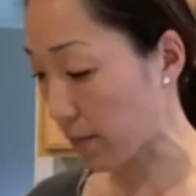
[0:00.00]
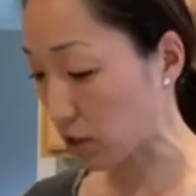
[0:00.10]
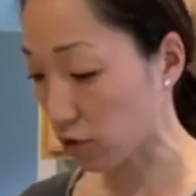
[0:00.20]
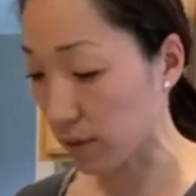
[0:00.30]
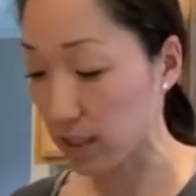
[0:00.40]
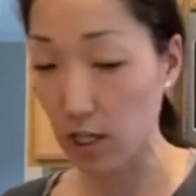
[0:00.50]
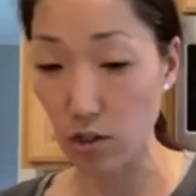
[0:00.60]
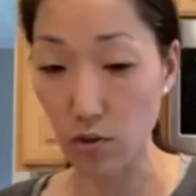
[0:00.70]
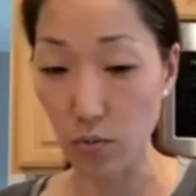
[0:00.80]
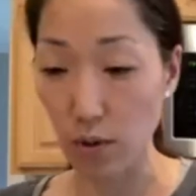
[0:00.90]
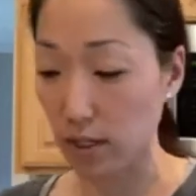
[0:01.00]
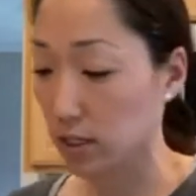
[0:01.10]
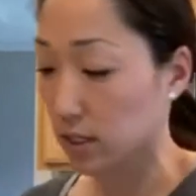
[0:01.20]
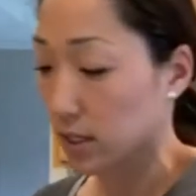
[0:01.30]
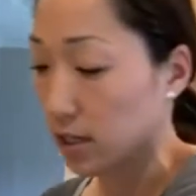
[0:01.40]
measurements that you
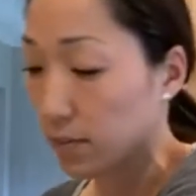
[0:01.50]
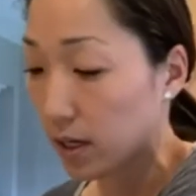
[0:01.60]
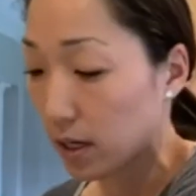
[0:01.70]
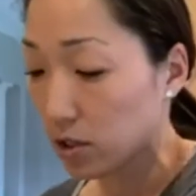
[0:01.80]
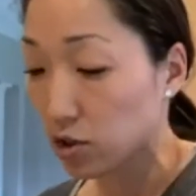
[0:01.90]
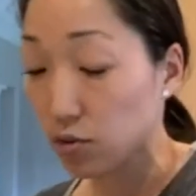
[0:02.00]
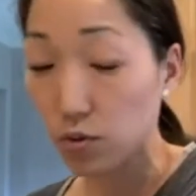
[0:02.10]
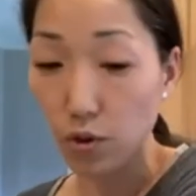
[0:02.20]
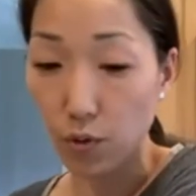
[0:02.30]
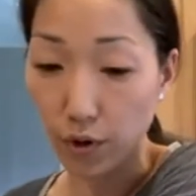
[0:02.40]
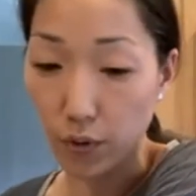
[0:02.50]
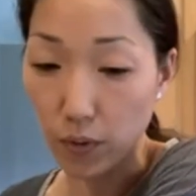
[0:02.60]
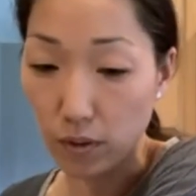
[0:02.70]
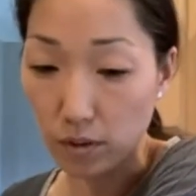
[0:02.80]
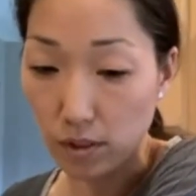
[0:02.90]
want to keep to your
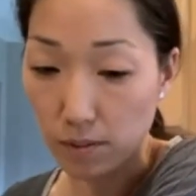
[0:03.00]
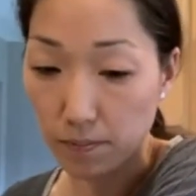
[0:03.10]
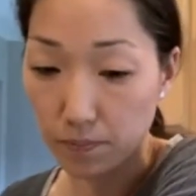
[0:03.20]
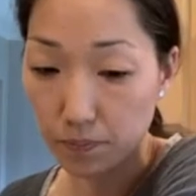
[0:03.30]
goals.